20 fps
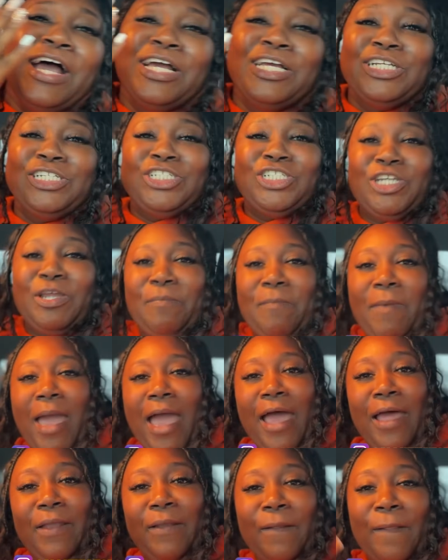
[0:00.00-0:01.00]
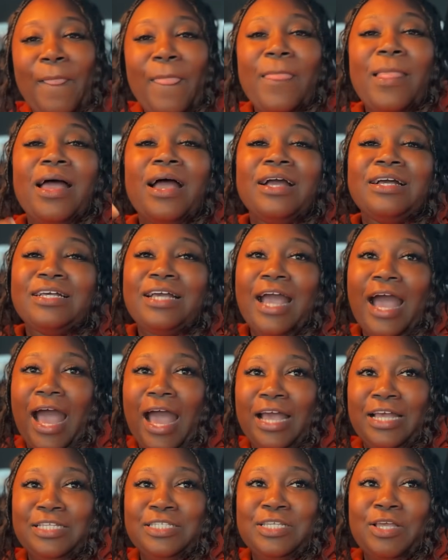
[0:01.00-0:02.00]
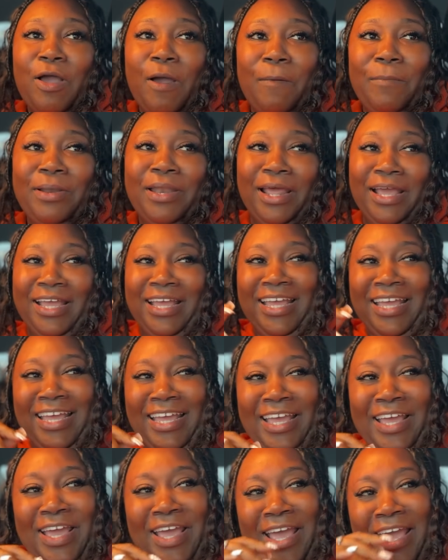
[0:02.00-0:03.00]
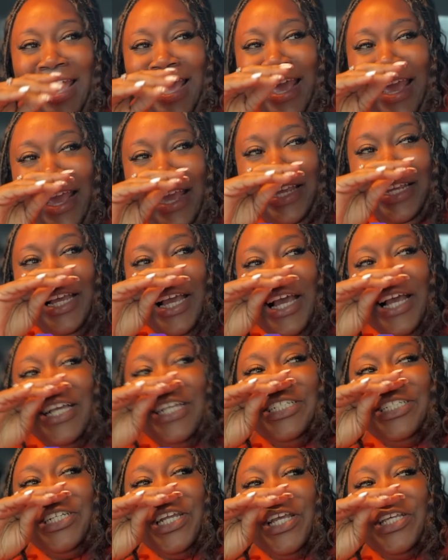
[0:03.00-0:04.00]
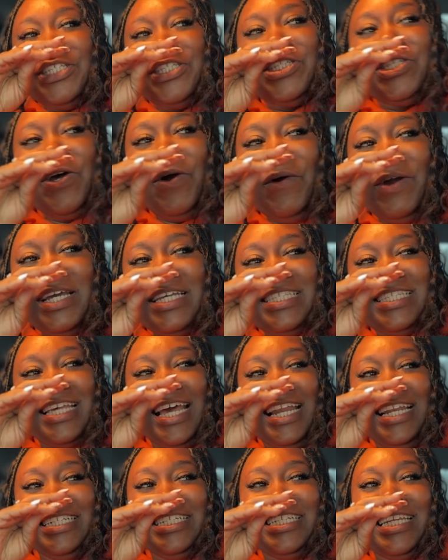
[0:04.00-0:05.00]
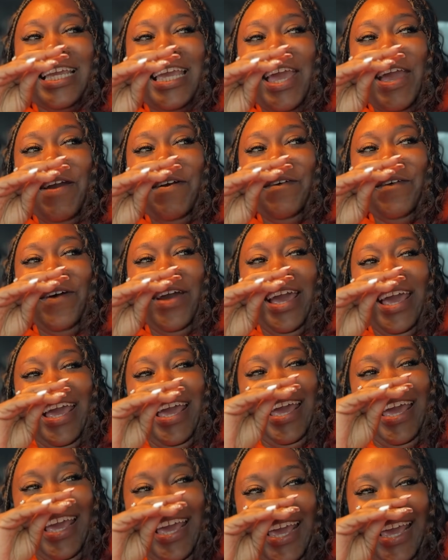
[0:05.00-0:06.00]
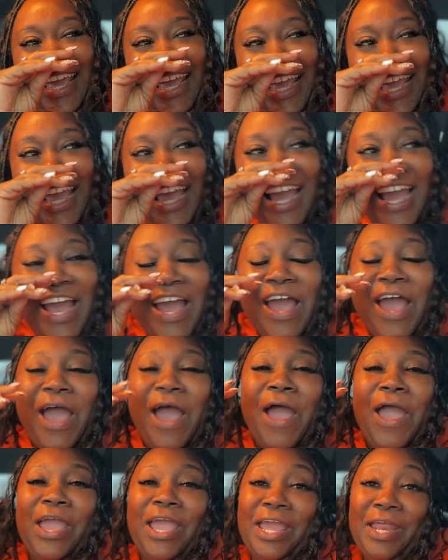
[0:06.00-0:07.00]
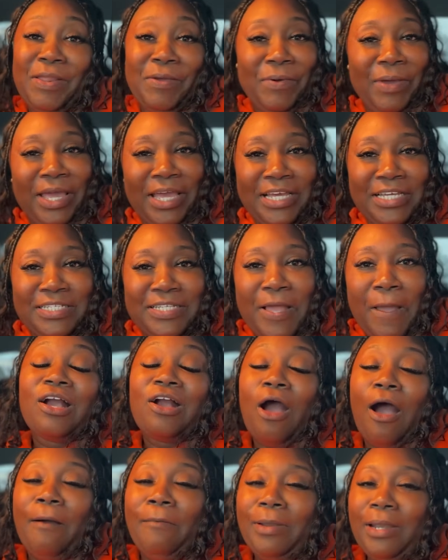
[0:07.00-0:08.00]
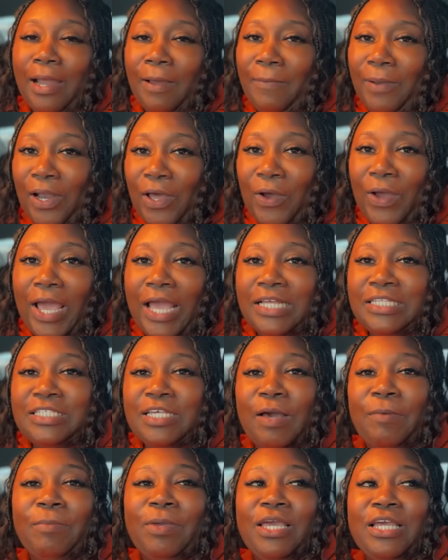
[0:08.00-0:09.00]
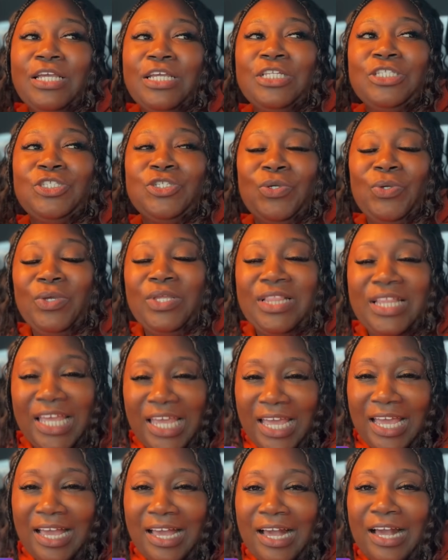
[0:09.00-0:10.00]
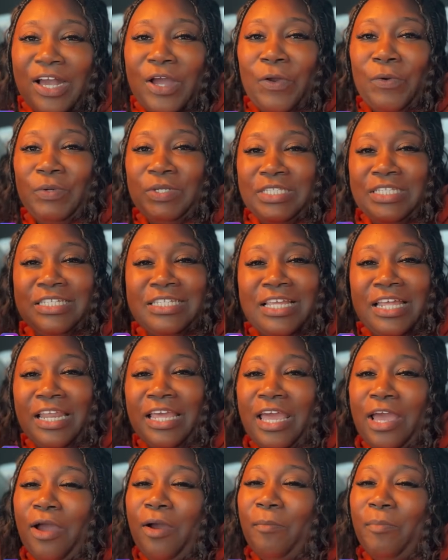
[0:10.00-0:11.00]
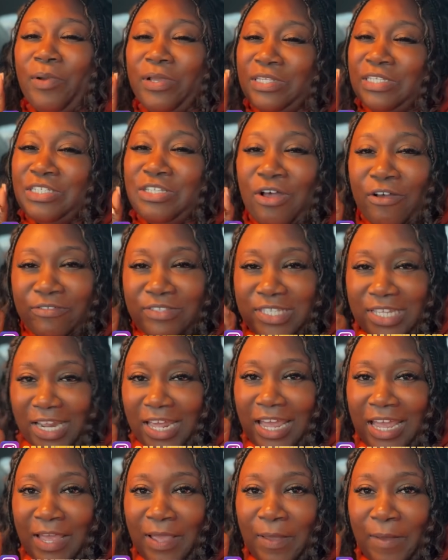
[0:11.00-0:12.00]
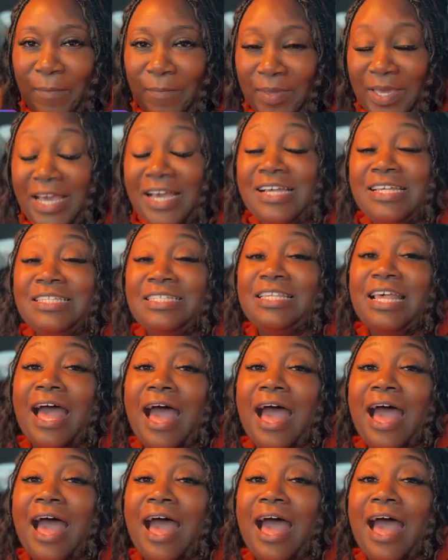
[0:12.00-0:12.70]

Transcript: She mad. Guys, comment down. She's so excited, she can't wait. Anyways, comment down below and tell me, do you think KARISSA's gonna get her braces off today? Because